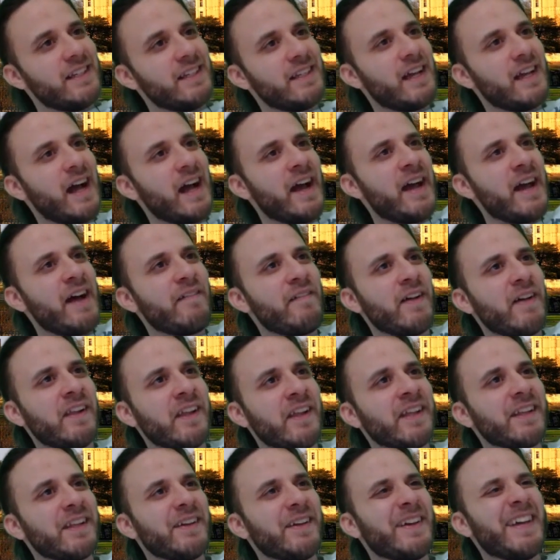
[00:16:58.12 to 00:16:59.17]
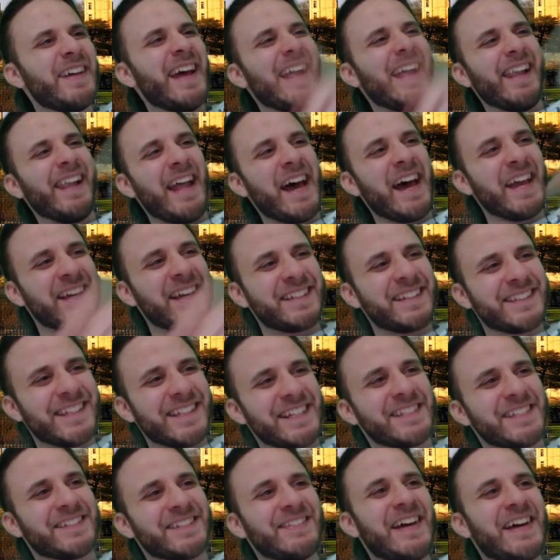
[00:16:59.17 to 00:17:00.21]
I like
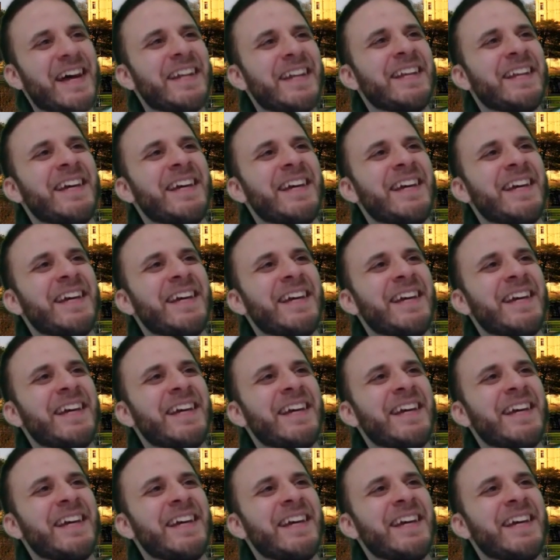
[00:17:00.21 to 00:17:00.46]
this man.